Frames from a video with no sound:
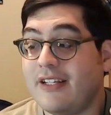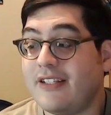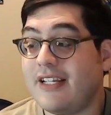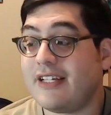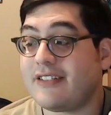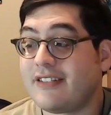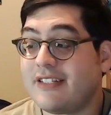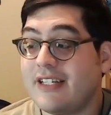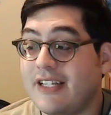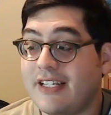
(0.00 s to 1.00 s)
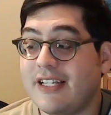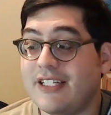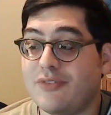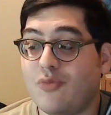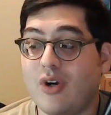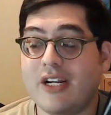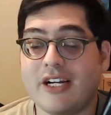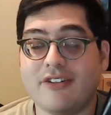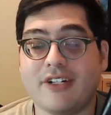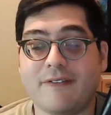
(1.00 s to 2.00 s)
This is
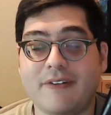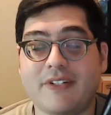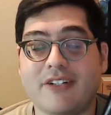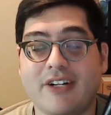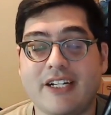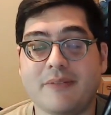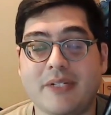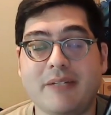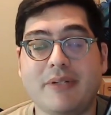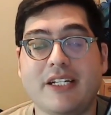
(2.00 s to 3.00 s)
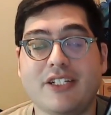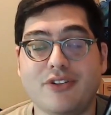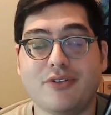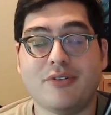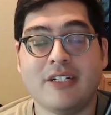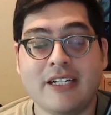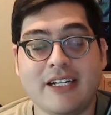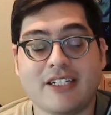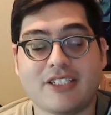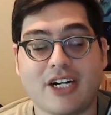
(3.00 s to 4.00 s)
150 grain PPU
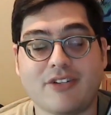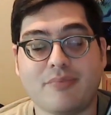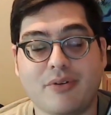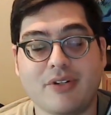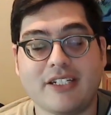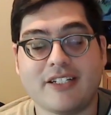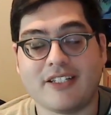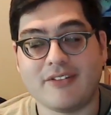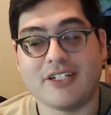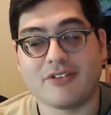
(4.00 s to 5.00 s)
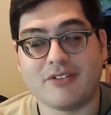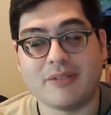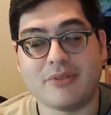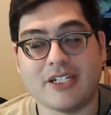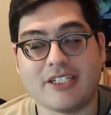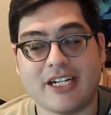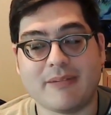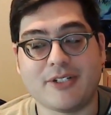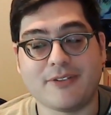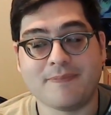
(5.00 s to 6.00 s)
soft point 303 British
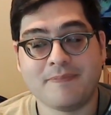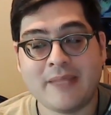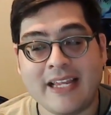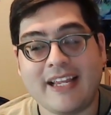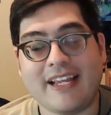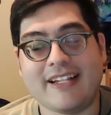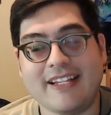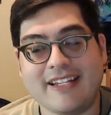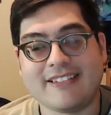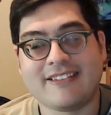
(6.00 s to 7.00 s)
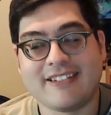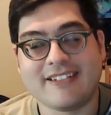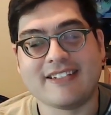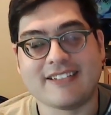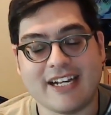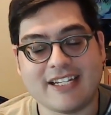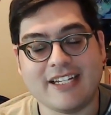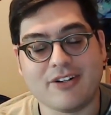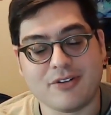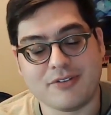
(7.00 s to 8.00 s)
ammo. And this does not
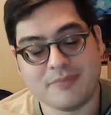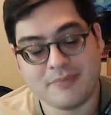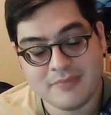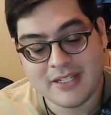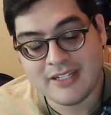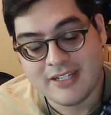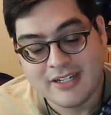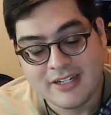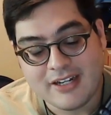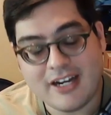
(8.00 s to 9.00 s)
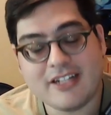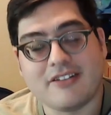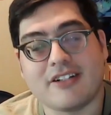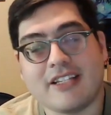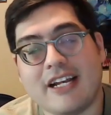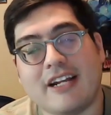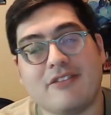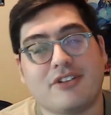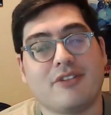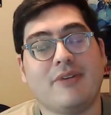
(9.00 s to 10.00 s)
keyhole. I took that
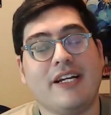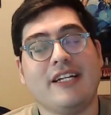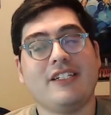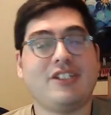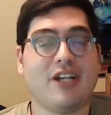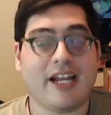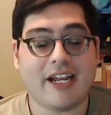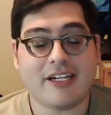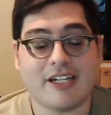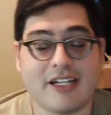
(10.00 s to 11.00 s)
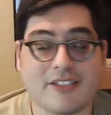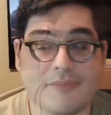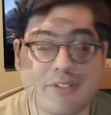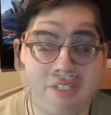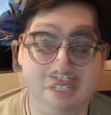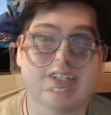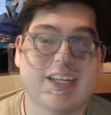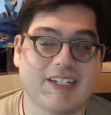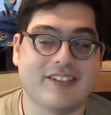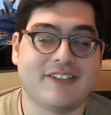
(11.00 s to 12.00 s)
out to the range and got some really good
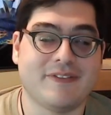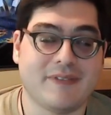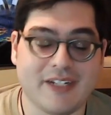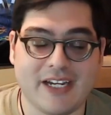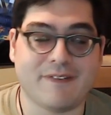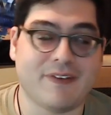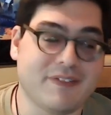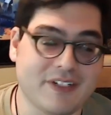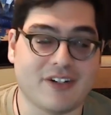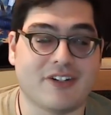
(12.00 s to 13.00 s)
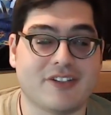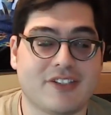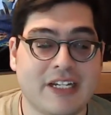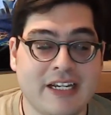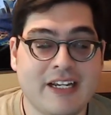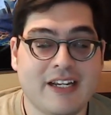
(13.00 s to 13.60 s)
hits at 50 yards